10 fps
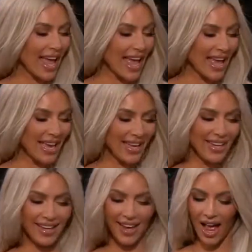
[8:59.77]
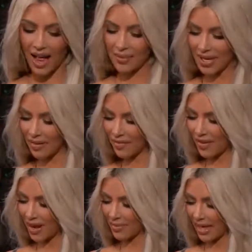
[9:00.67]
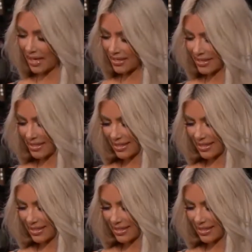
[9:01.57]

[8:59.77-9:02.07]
Yay! I'm gonna frame this.